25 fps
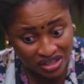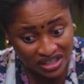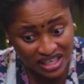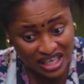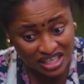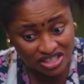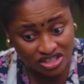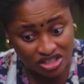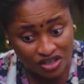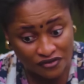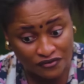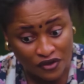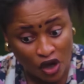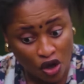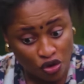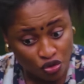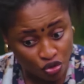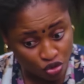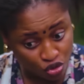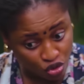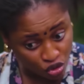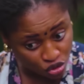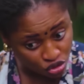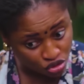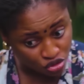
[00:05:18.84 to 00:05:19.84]
talking as
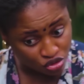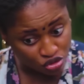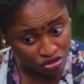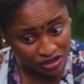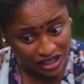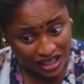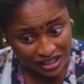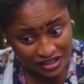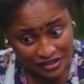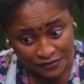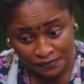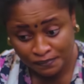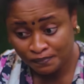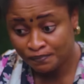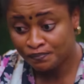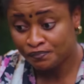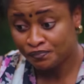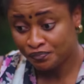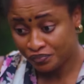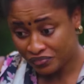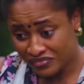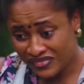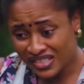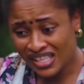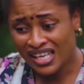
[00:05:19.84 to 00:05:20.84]
if you don't know that
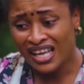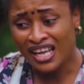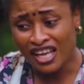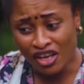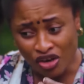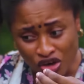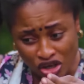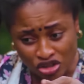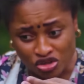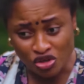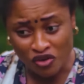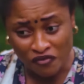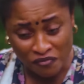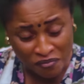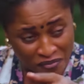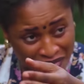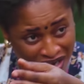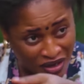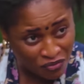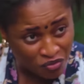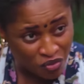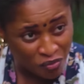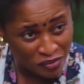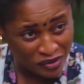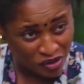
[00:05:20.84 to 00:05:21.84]
a lot of
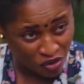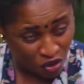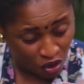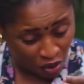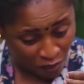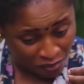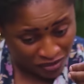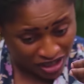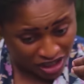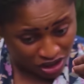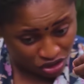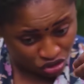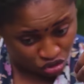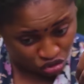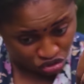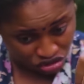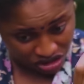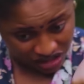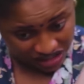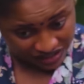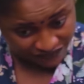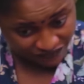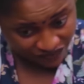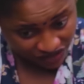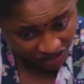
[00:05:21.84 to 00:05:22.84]
men will be coming
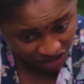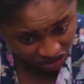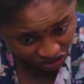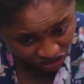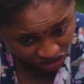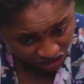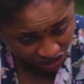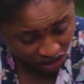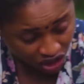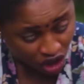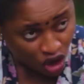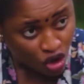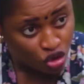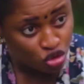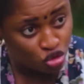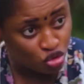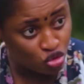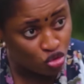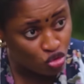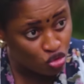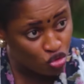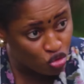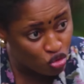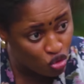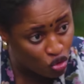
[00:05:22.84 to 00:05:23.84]
into this village
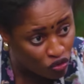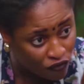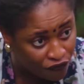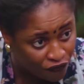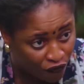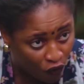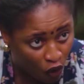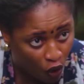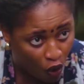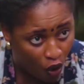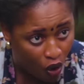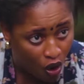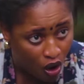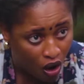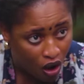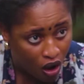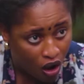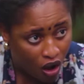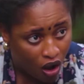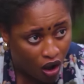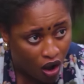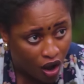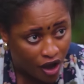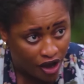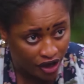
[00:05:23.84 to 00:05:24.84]
to look for
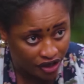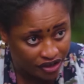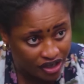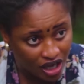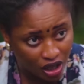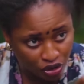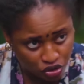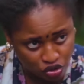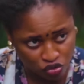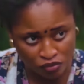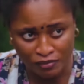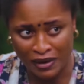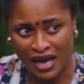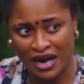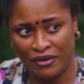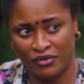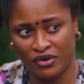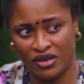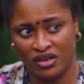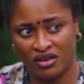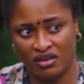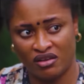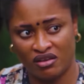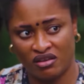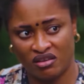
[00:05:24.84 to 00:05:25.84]
a girl to
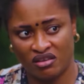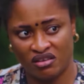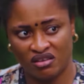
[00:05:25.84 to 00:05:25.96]
marry.